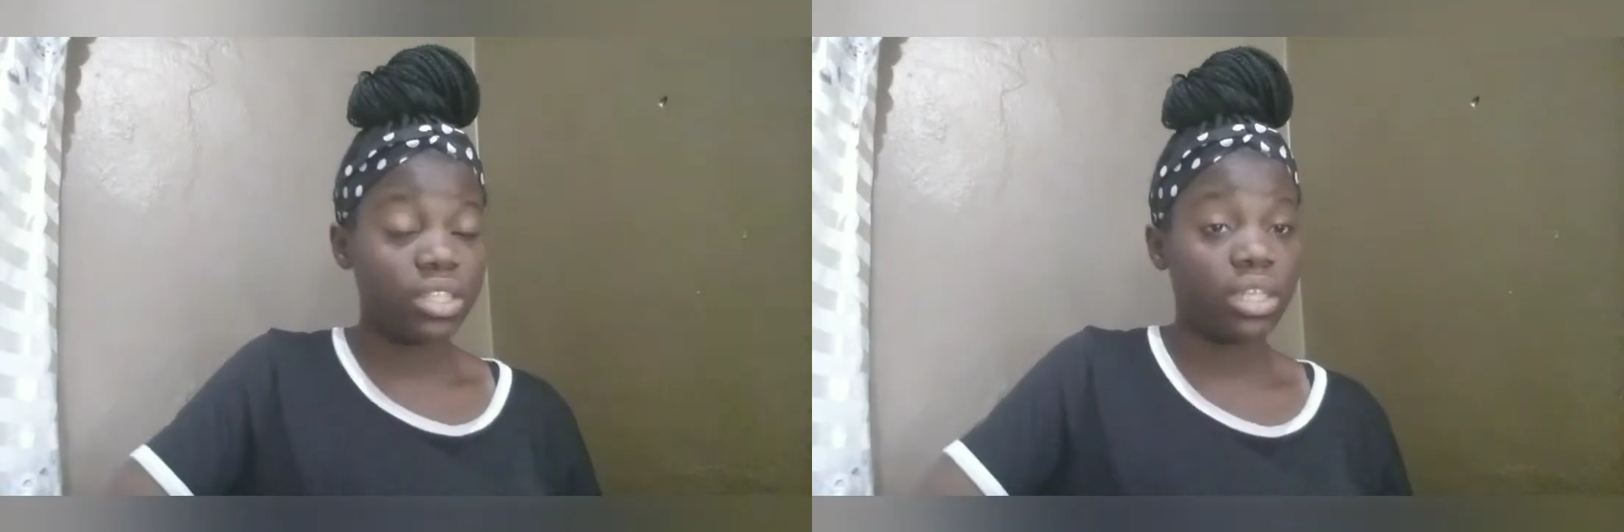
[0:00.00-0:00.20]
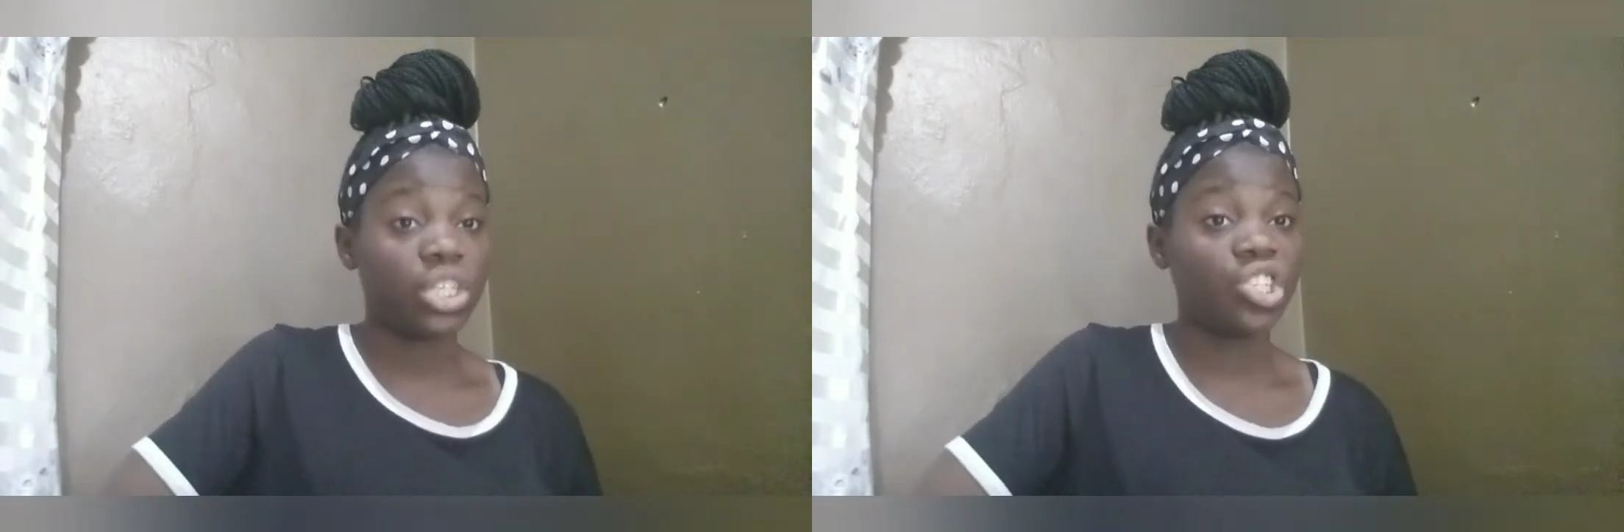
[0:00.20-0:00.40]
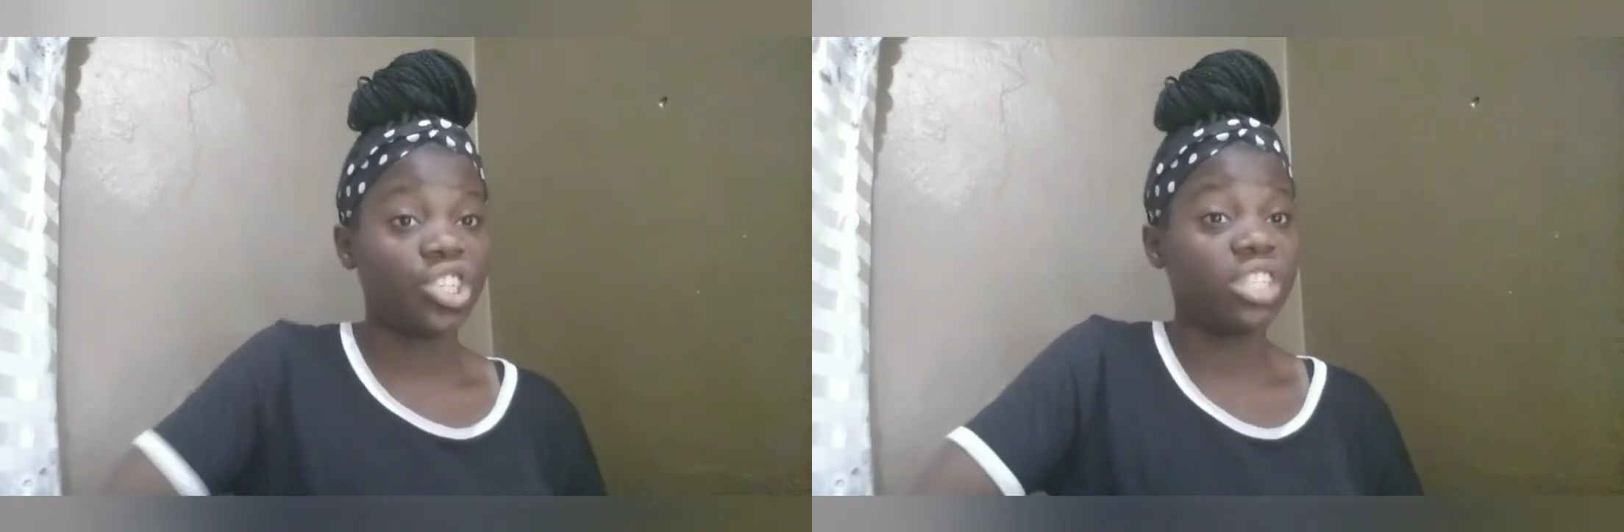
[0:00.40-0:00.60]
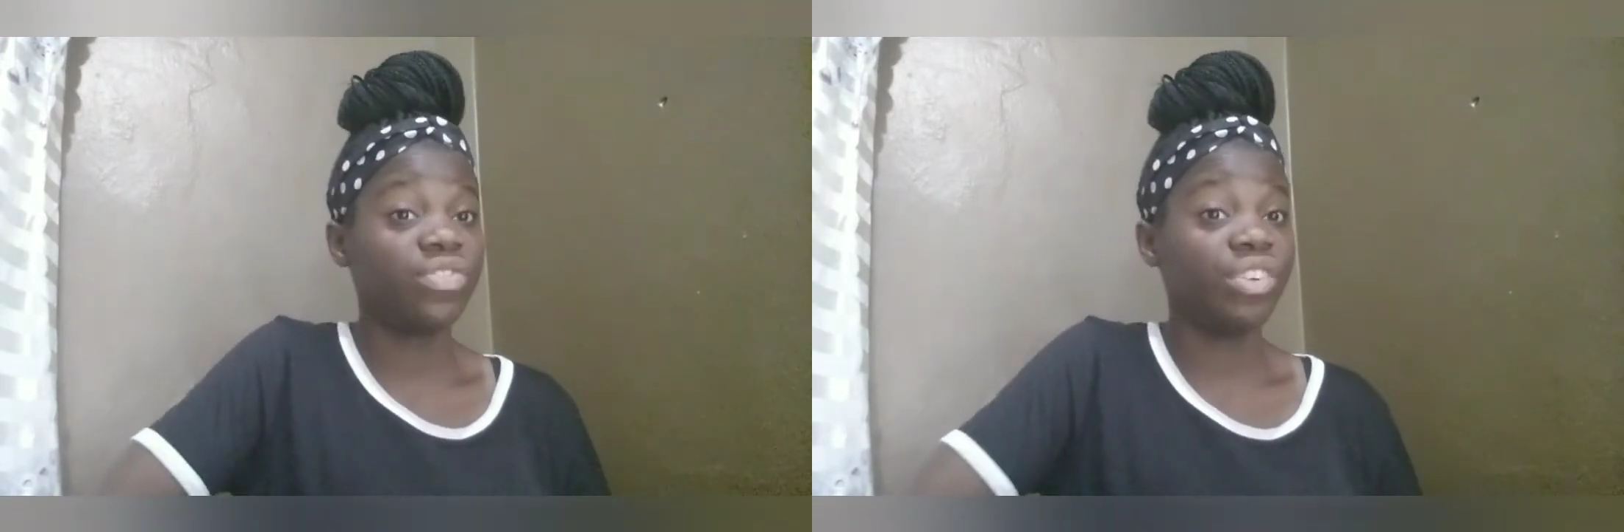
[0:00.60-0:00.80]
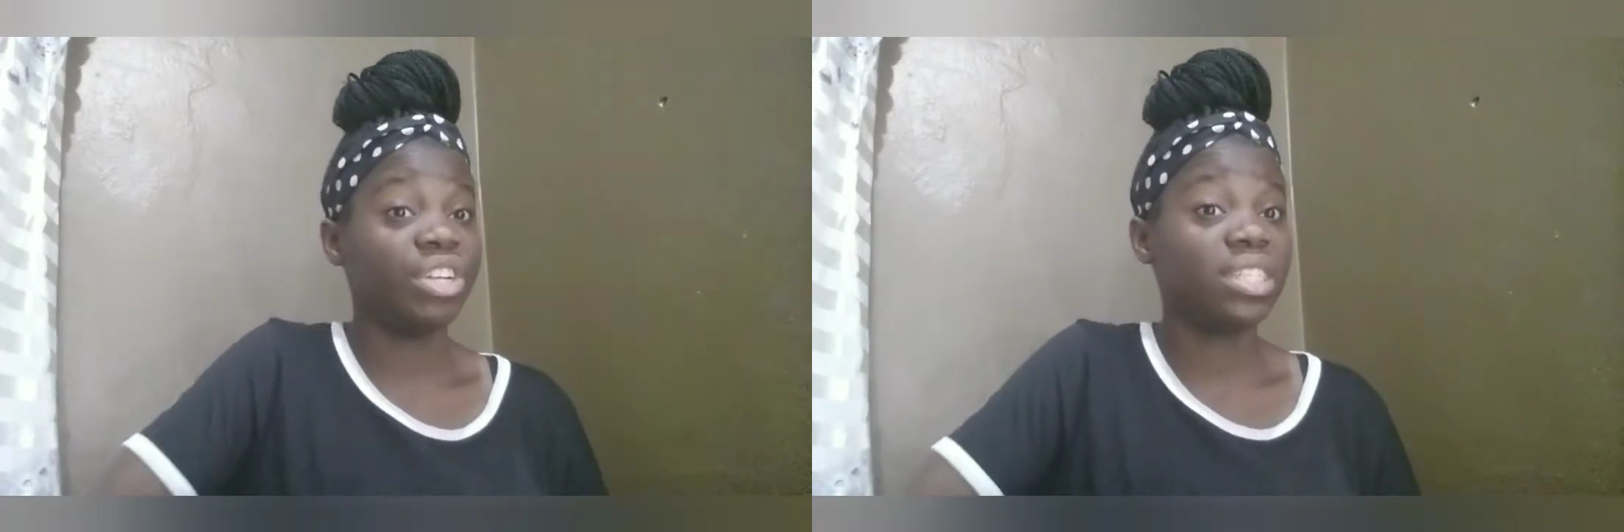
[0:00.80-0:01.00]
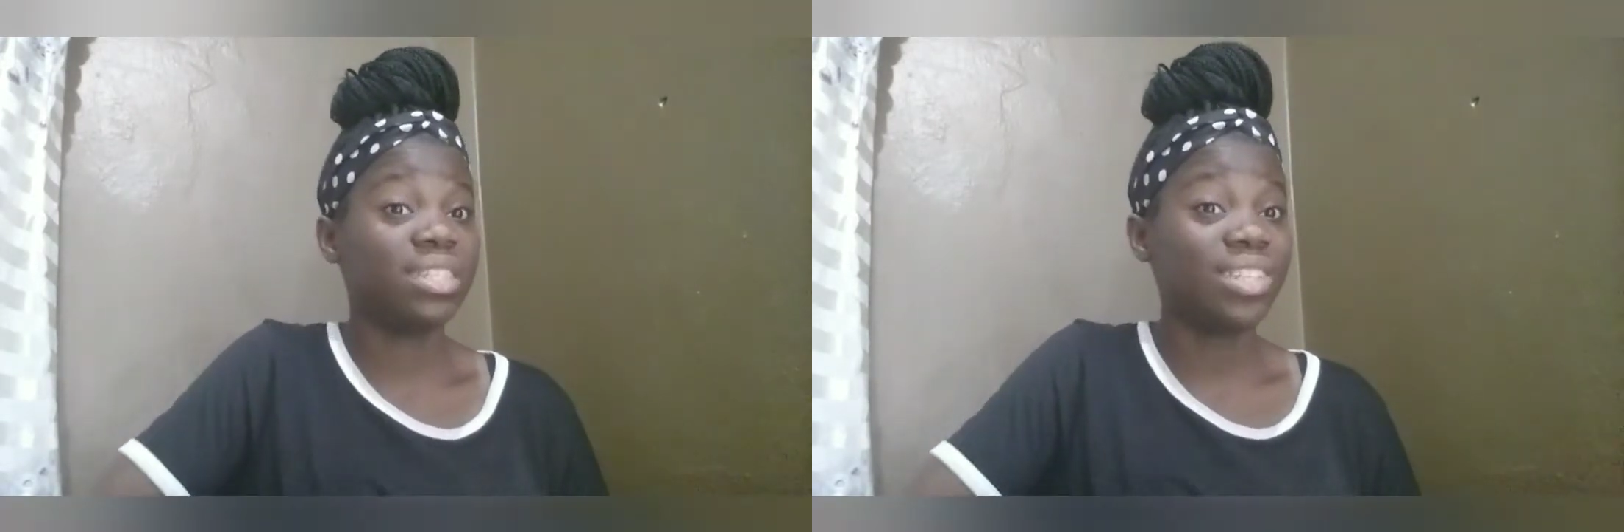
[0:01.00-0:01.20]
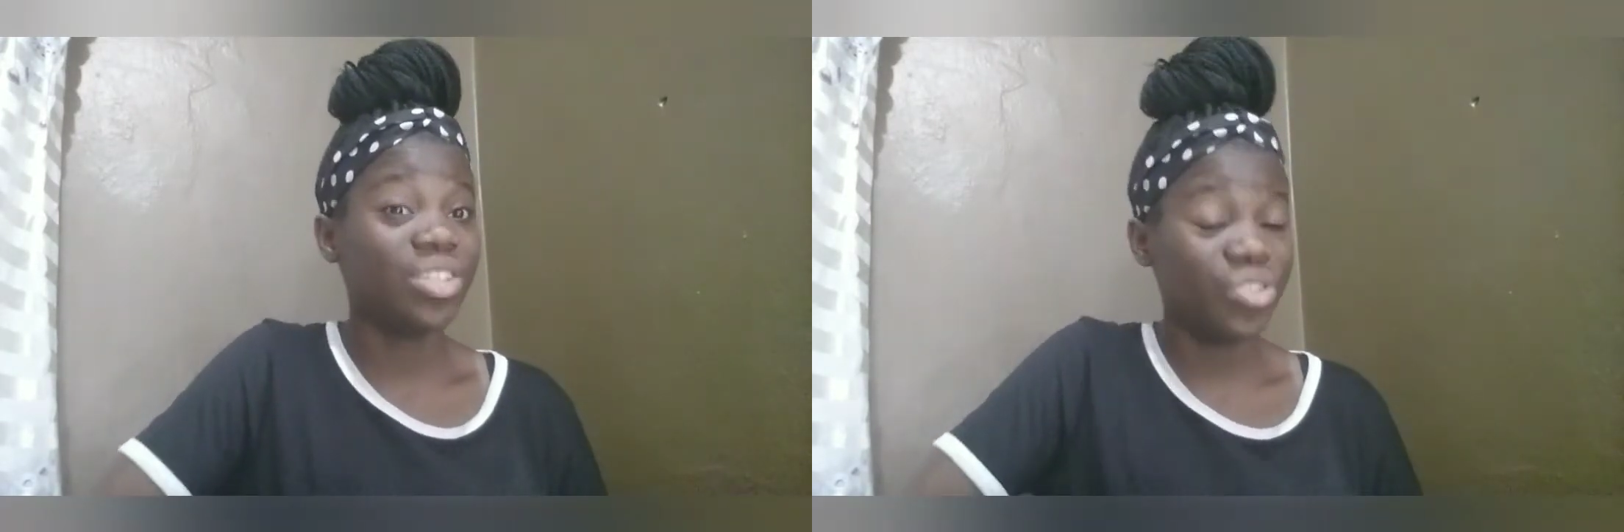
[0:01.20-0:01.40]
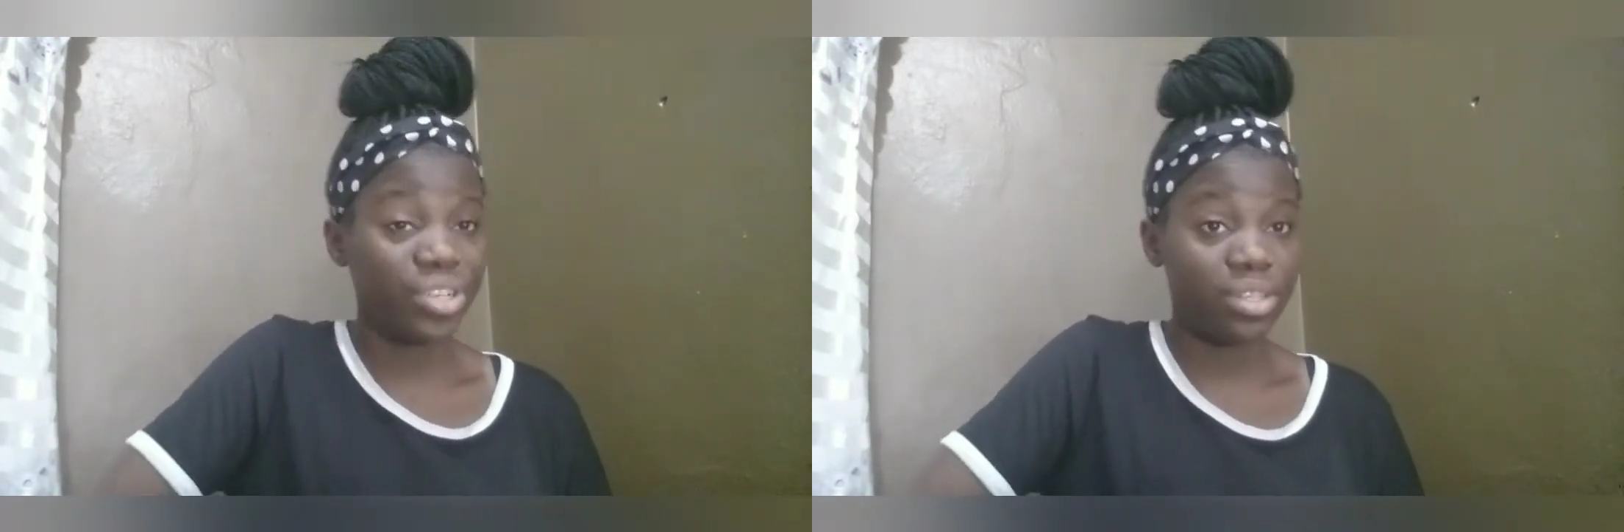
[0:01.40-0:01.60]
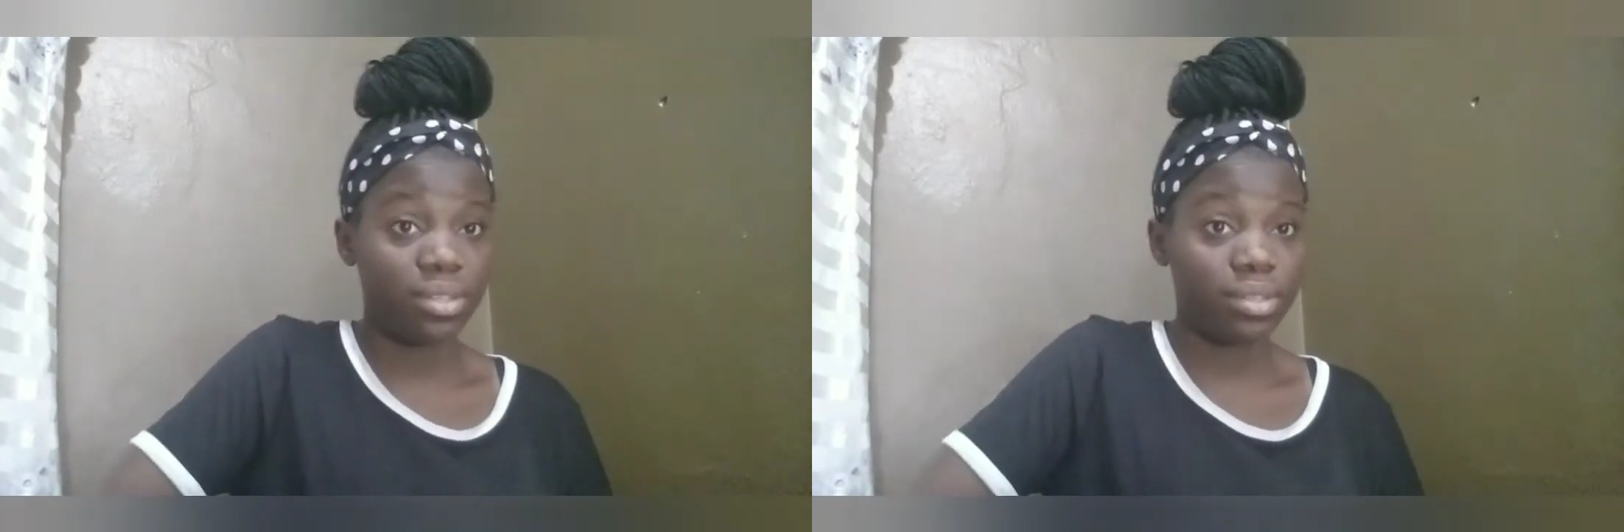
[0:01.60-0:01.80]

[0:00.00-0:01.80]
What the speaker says: she is very serious.